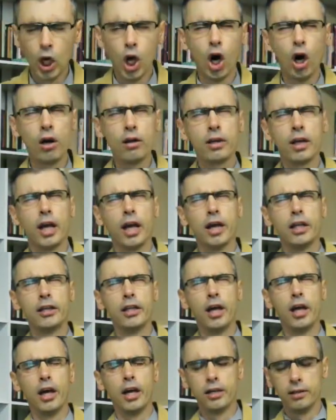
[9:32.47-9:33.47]
Okay
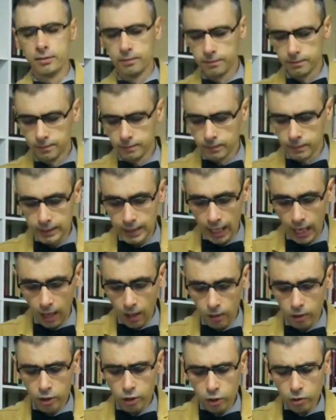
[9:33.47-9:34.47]
then.
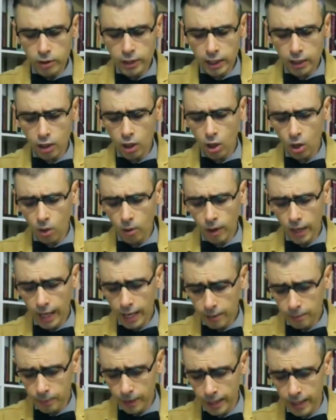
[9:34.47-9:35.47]
Now you can go
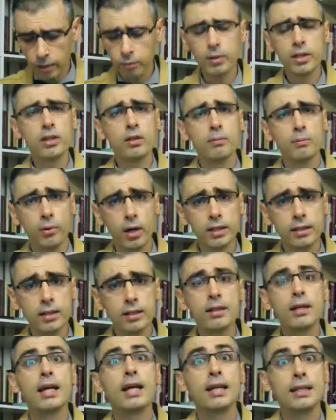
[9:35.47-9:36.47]
and play with your
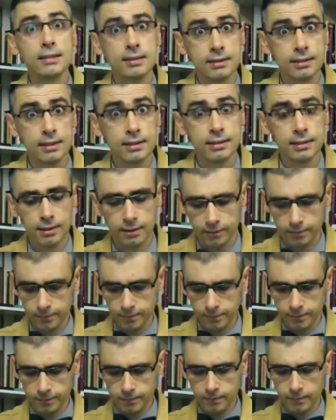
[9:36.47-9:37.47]
brother and sister.
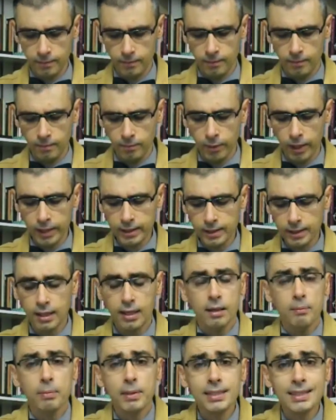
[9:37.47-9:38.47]
Brandon,
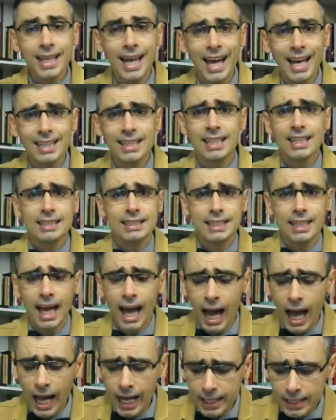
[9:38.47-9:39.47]
but Dad, the
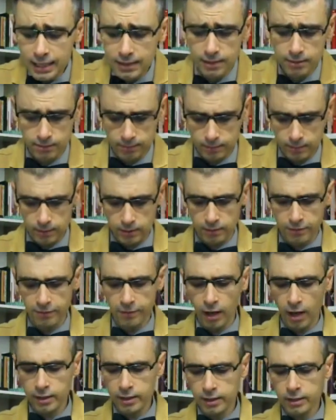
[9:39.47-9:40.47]
iron...
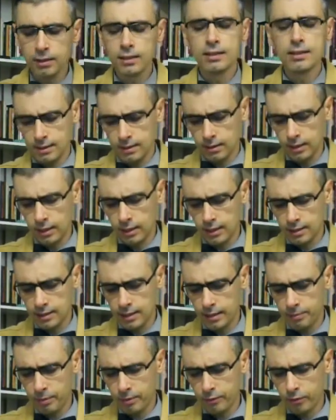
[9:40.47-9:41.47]
Father, in a
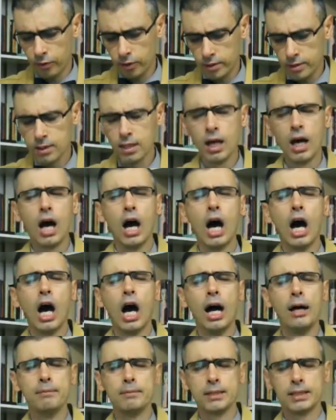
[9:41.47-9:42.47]
sleepy voice,
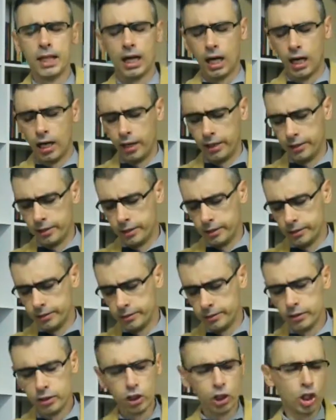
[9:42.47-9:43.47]
I'm tired,
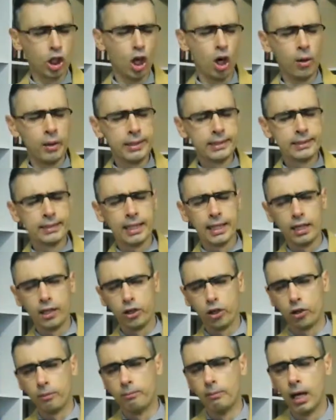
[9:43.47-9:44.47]
go and tell
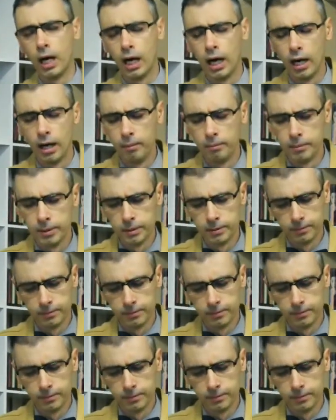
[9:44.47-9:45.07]
your mom.